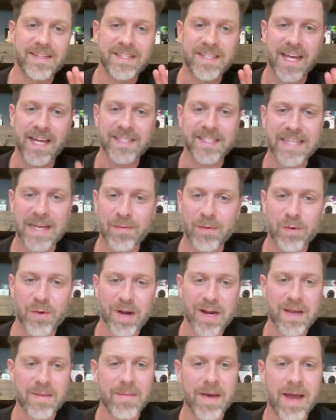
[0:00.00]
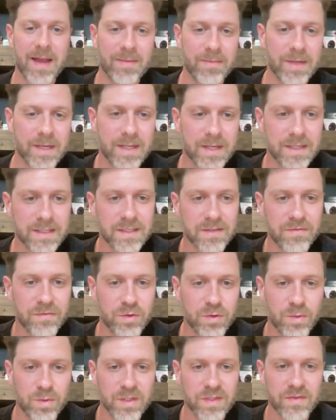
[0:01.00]
10/10 would recommend because the
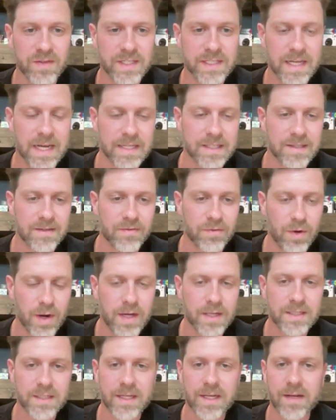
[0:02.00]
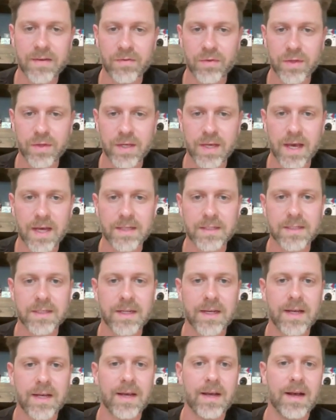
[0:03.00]
food was fantastic for us and for the guests.
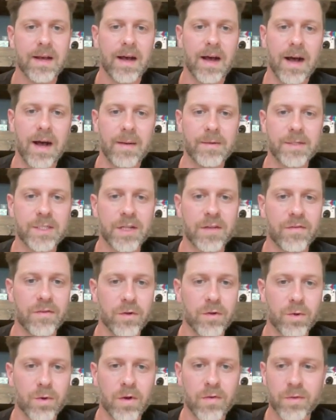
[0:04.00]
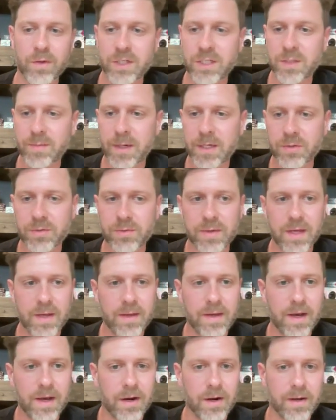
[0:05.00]
And Jillian and Phil are really special.
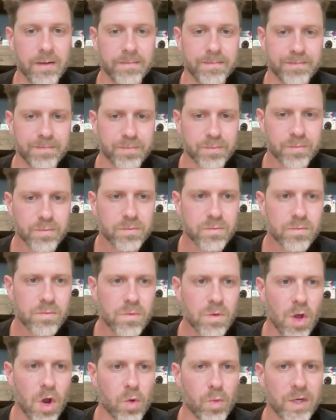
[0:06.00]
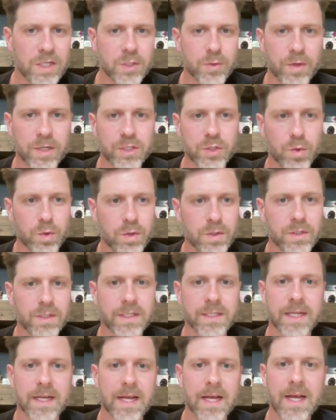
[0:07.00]
They are
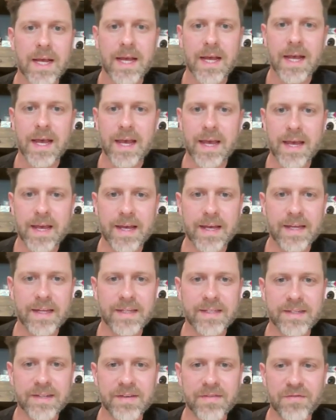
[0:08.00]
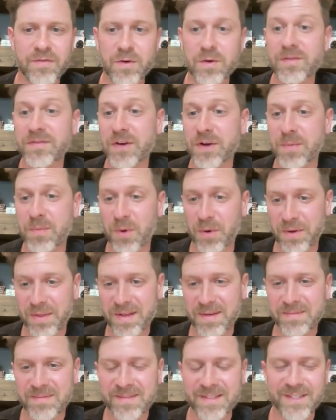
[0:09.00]
restaurateurs, and food is very important to
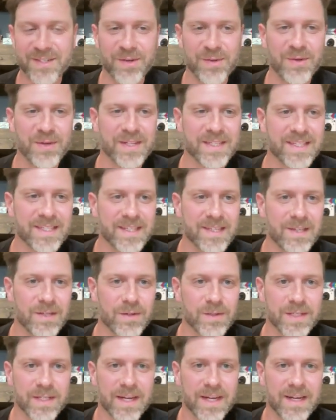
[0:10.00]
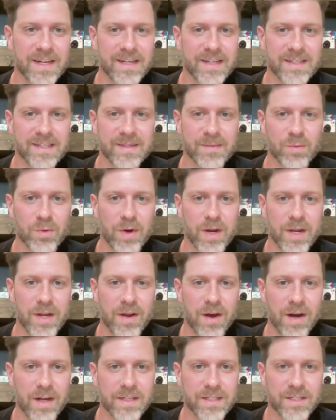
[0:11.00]
them. So you can see there's some great
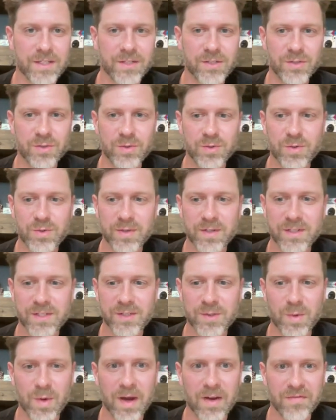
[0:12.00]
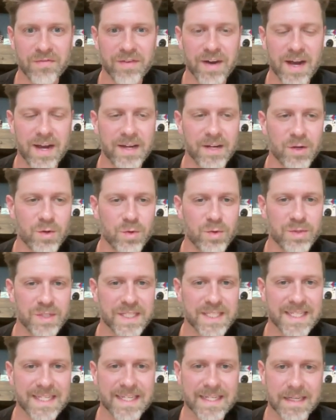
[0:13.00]
nods to fine
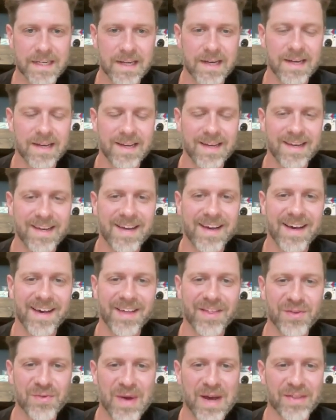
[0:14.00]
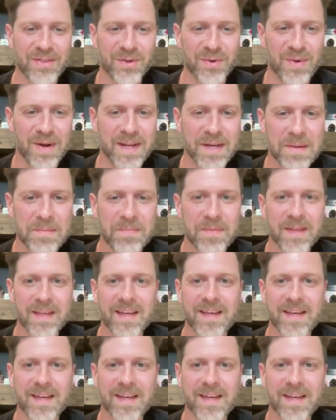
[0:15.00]
cuisine throughout their wedding.